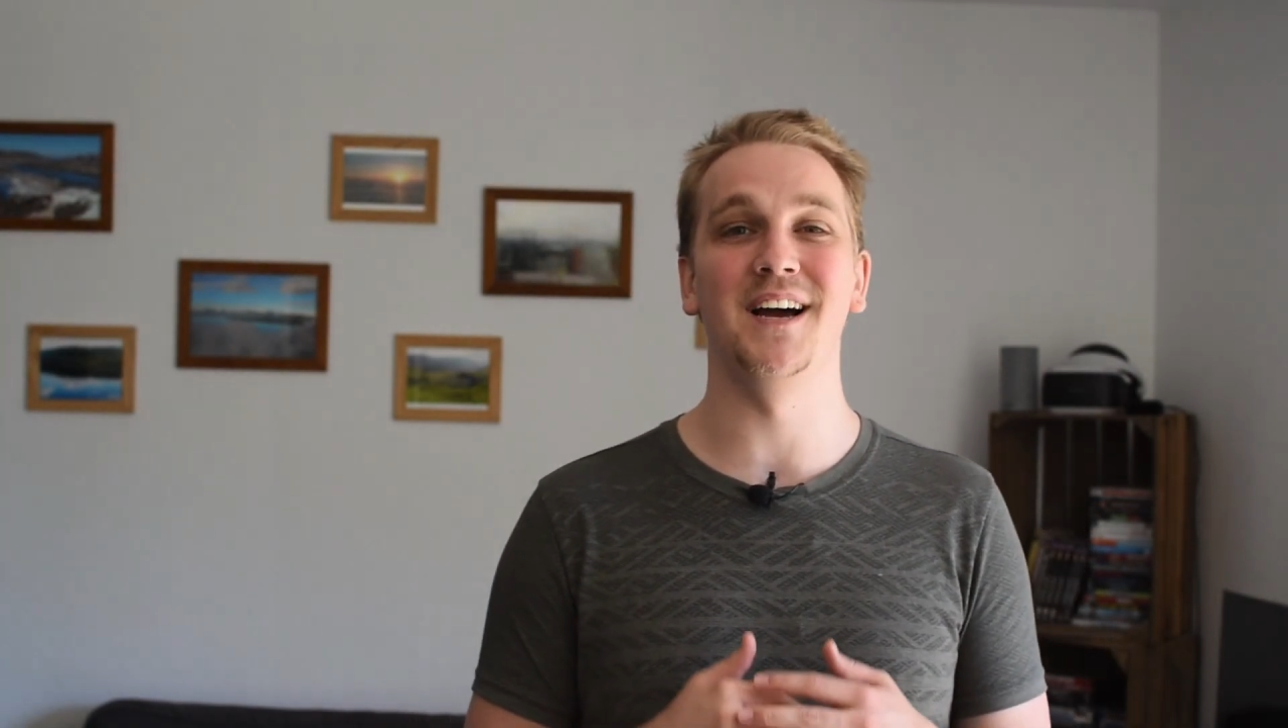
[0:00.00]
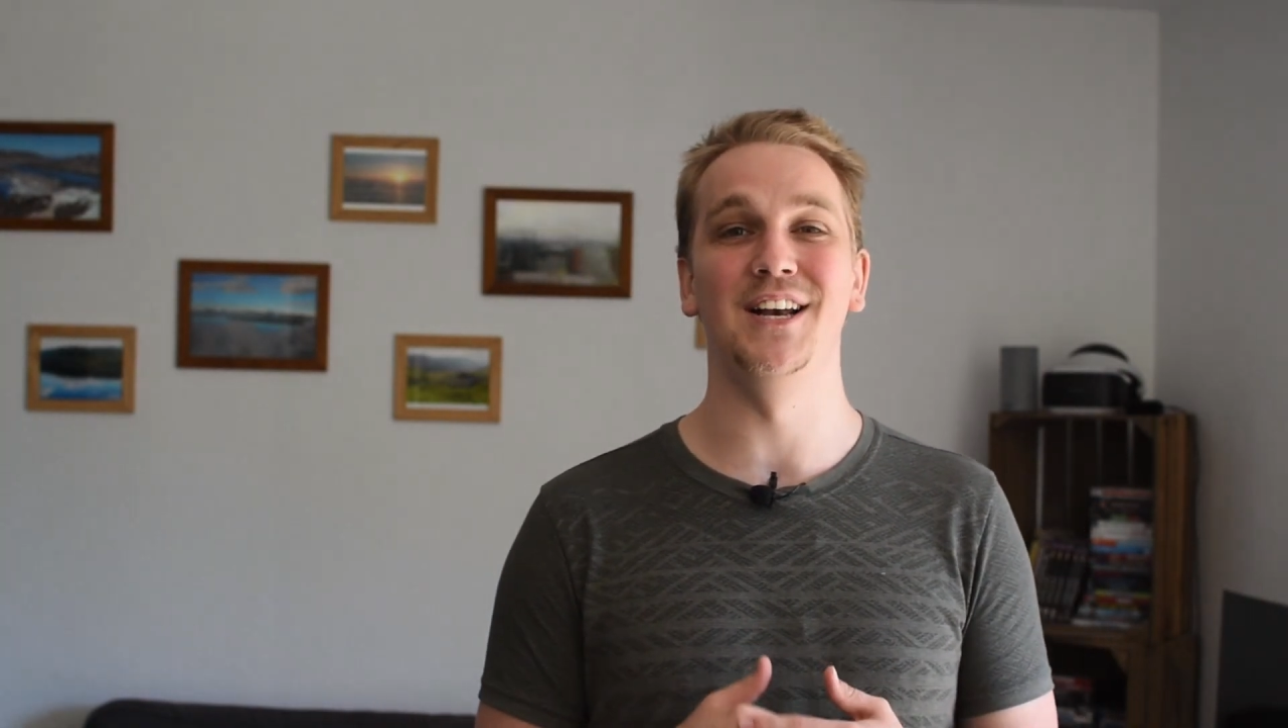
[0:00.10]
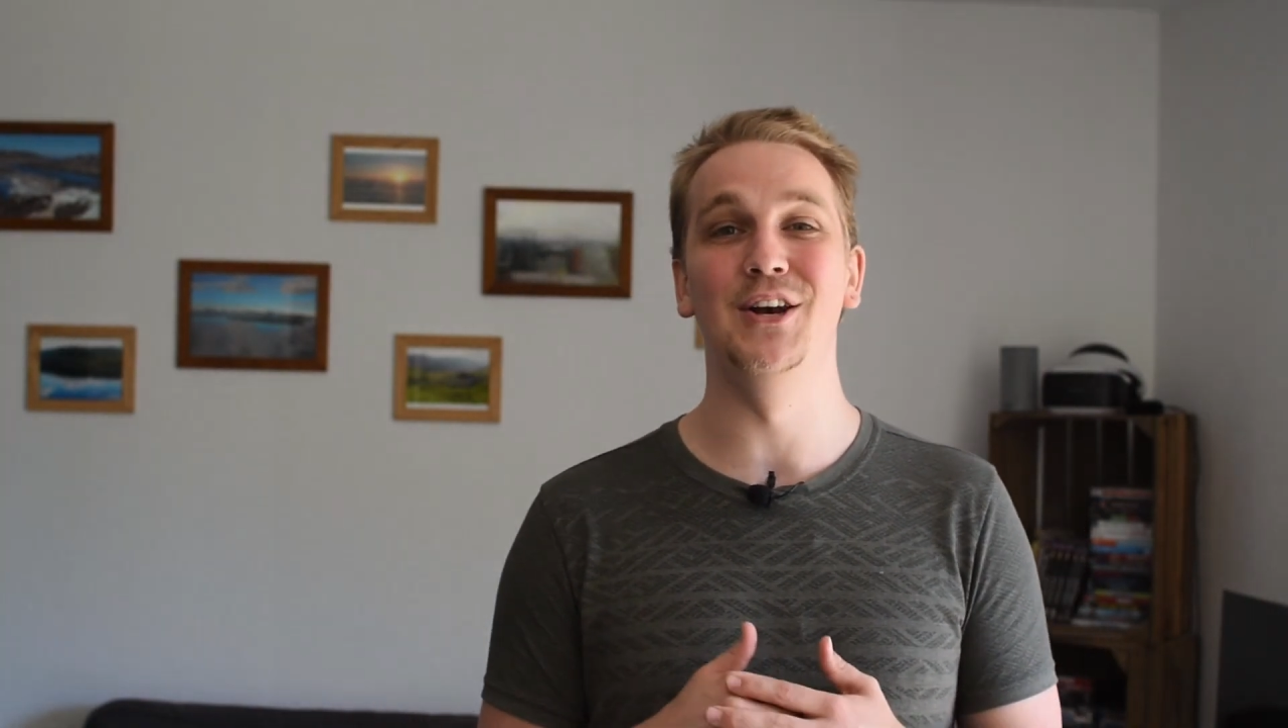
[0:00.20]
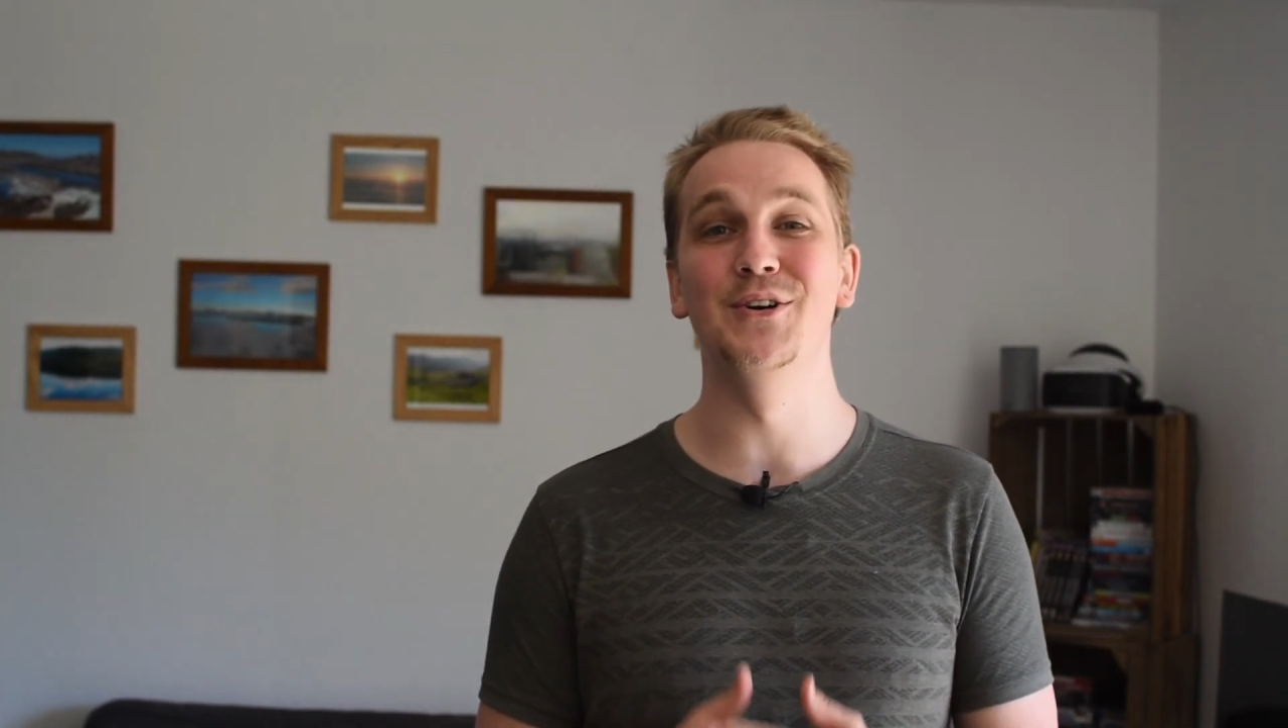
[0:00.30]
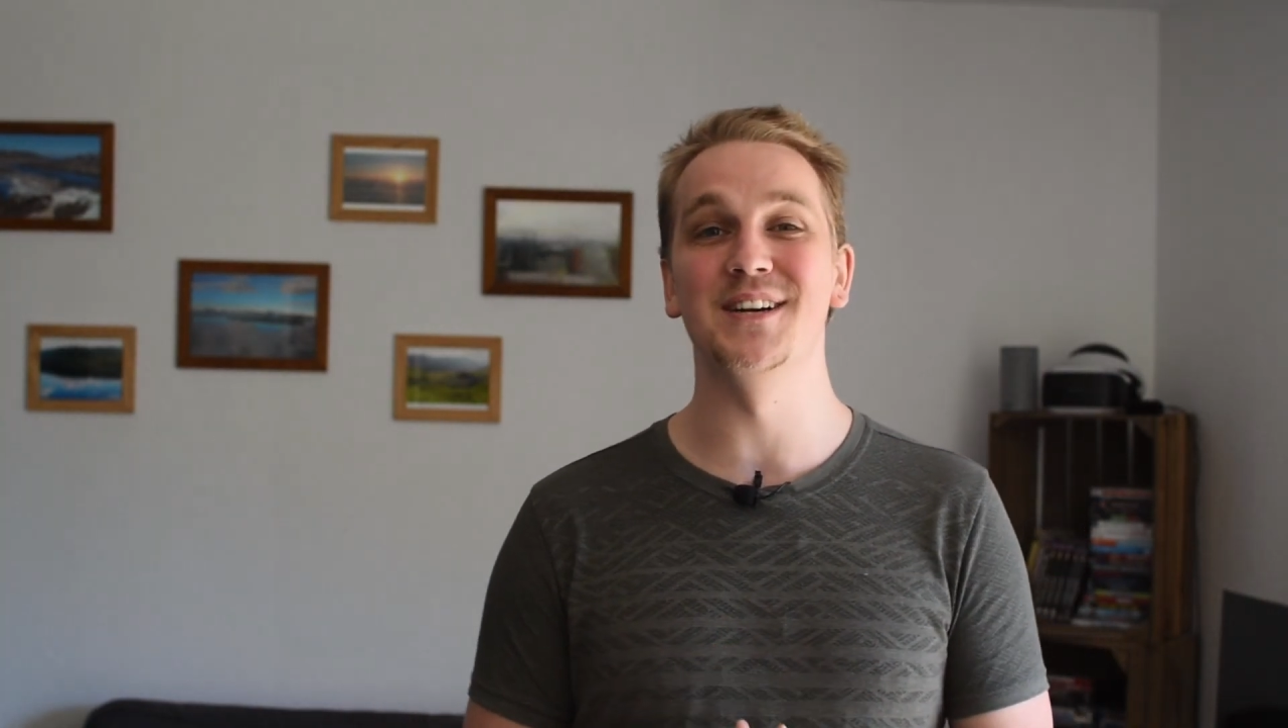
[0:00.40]
I
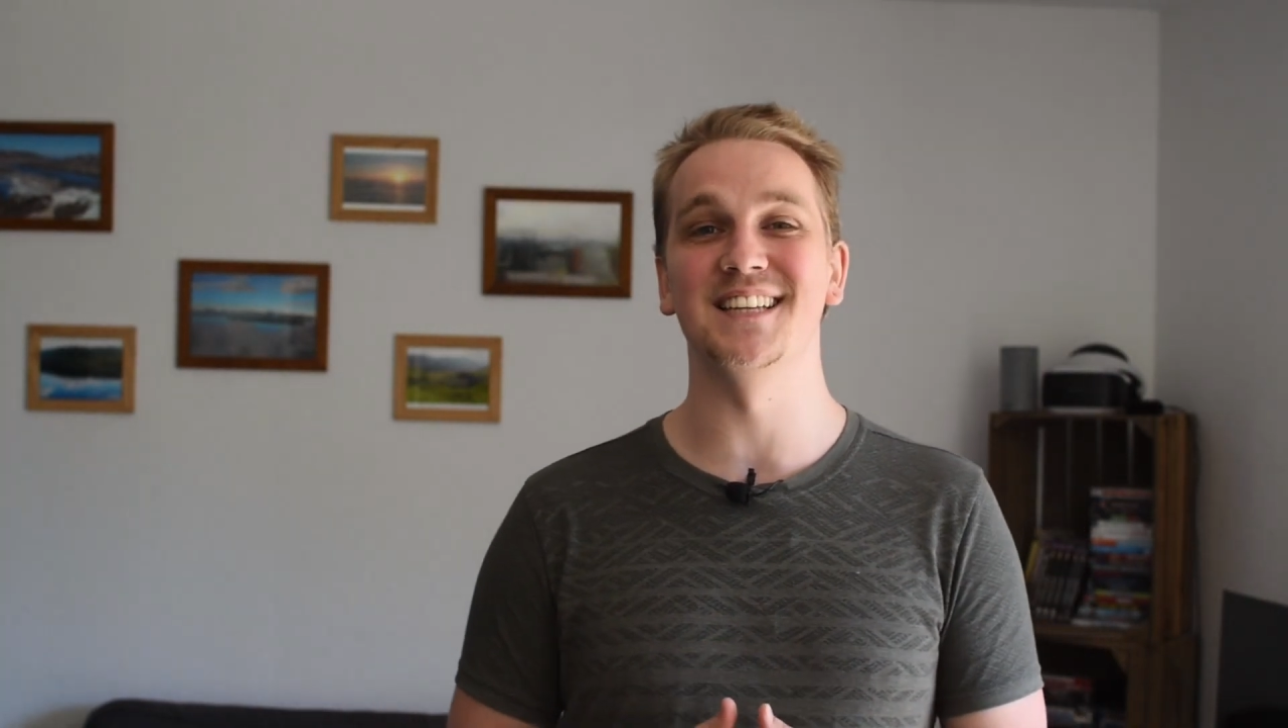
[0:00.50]
look